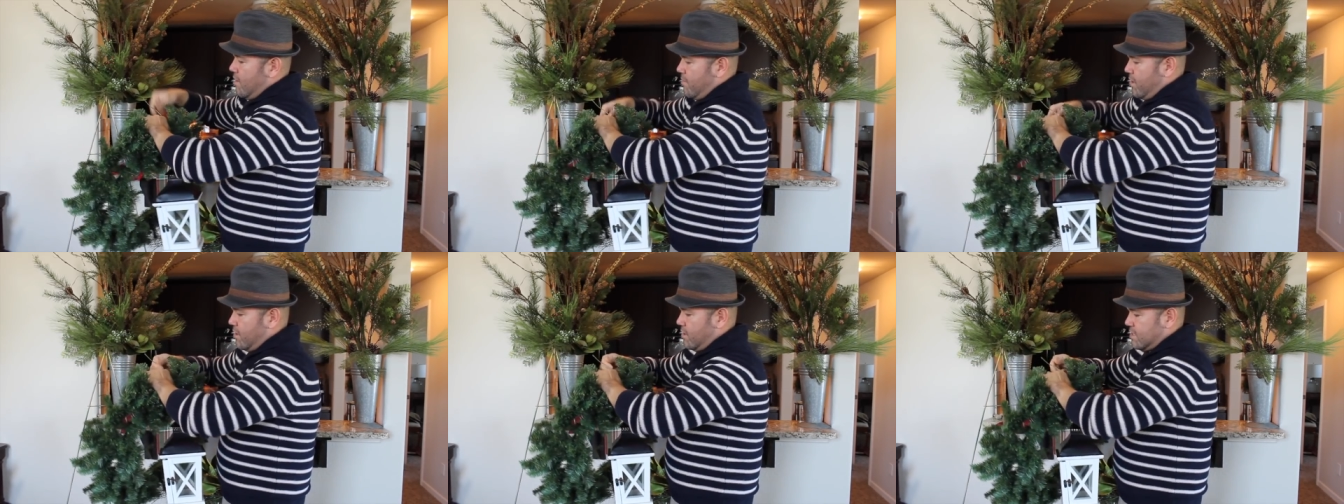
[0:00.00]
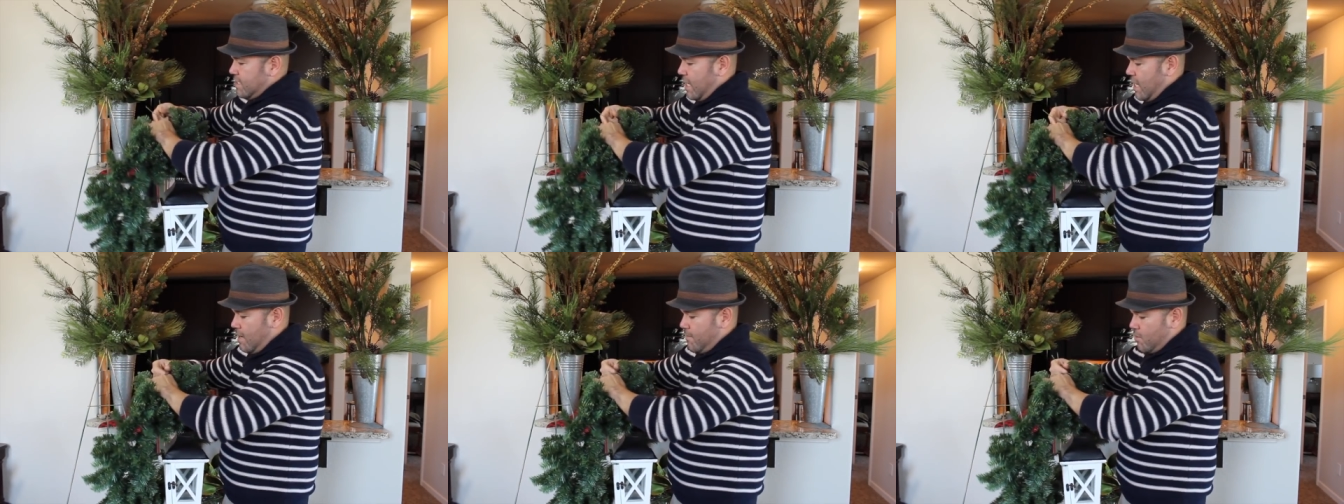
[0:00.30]

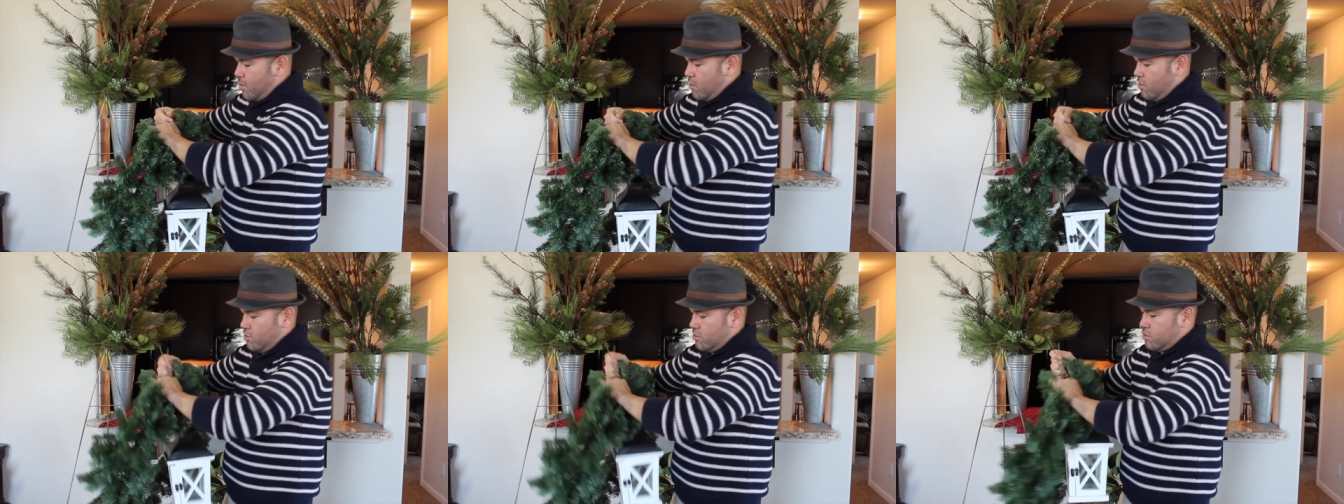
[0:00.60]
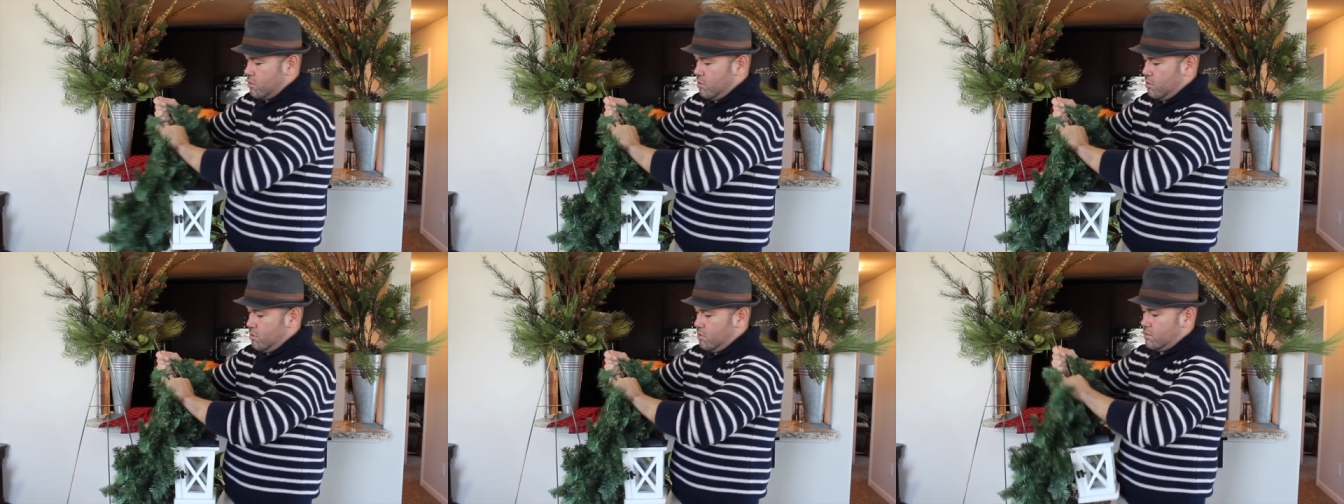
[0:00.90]
because I'm
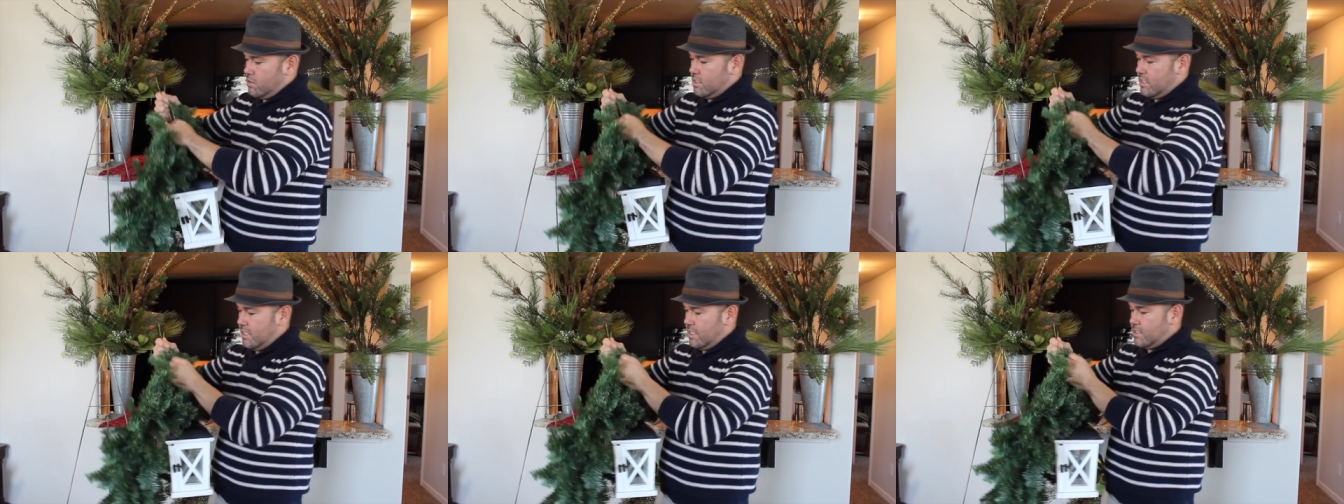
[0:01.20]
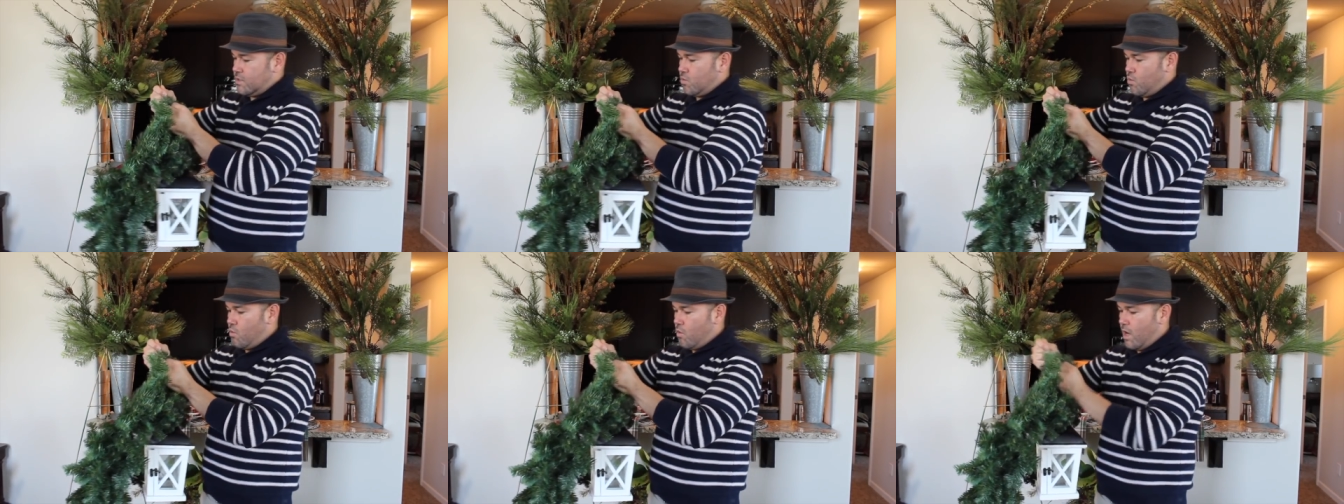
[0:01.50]
going to use
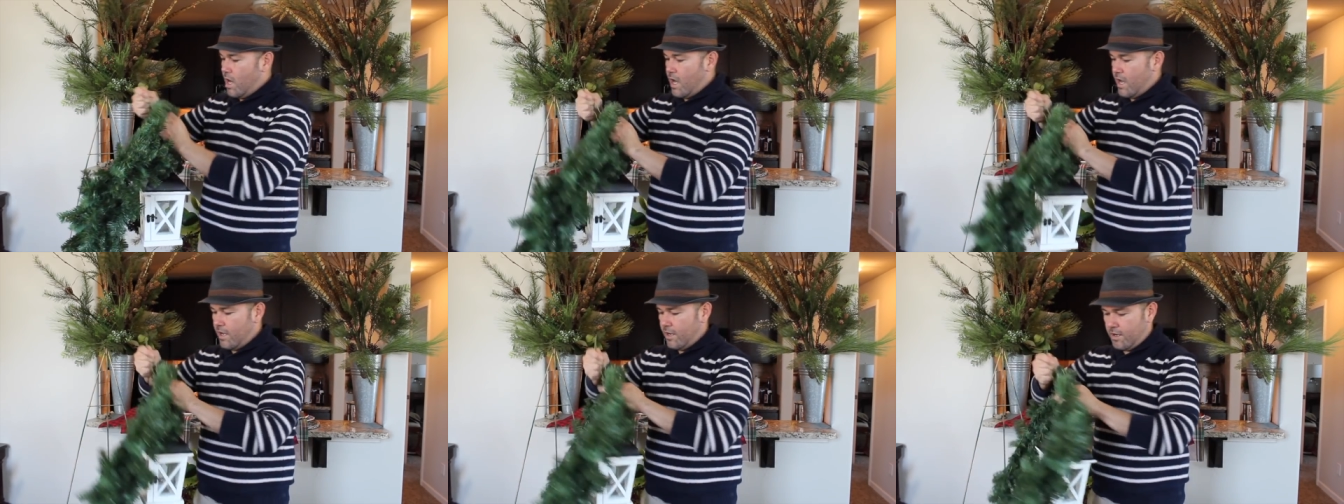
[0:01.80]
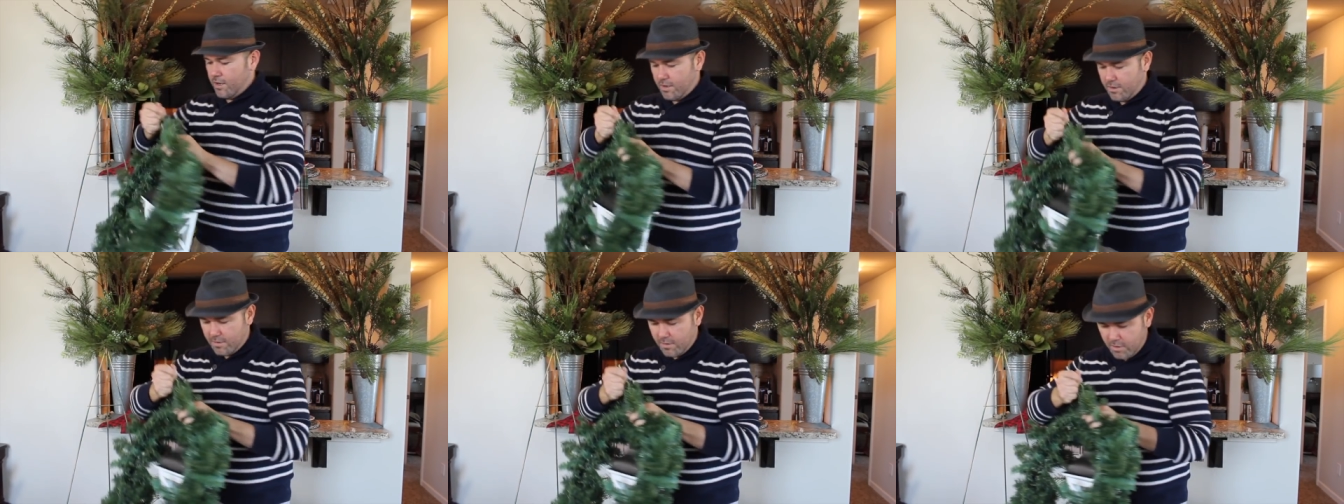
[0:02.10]
this
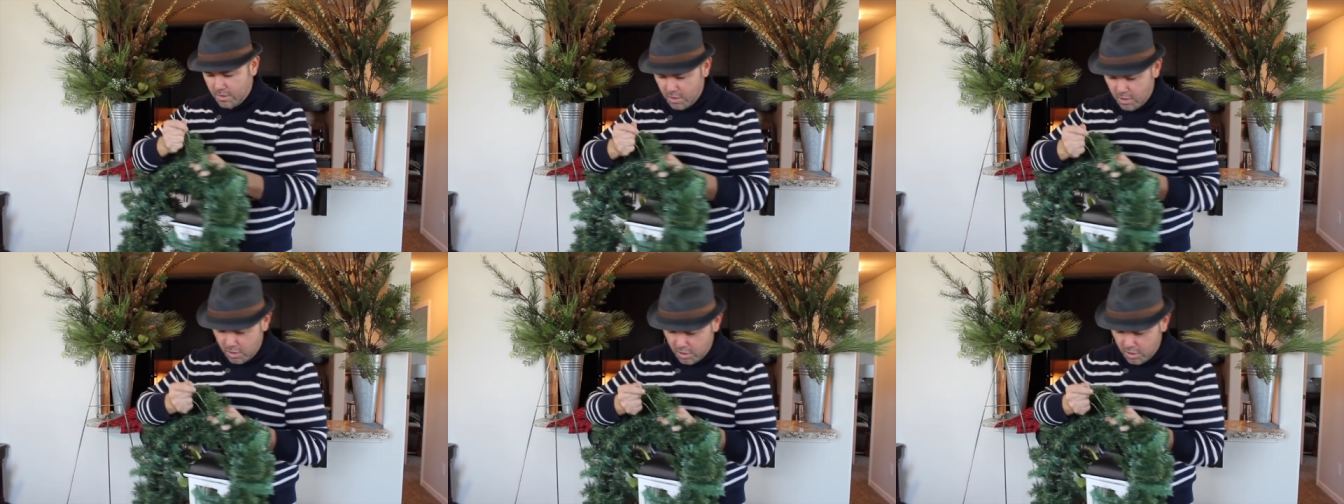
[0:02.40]
wire